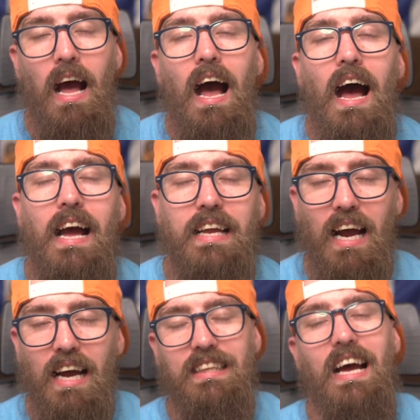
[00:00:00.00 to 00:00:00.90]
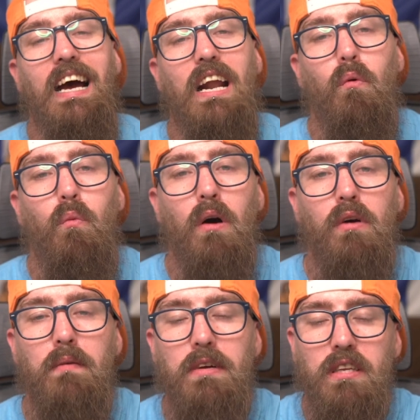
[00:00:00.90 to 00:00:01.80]
Hi guys, and
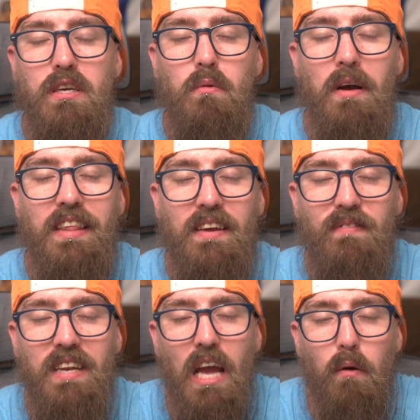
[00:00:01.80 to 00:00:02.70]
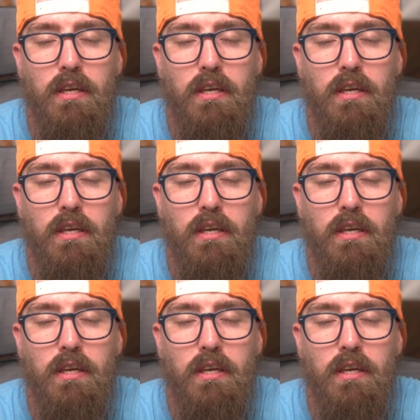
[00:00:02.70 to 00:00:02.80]
welcome to this video.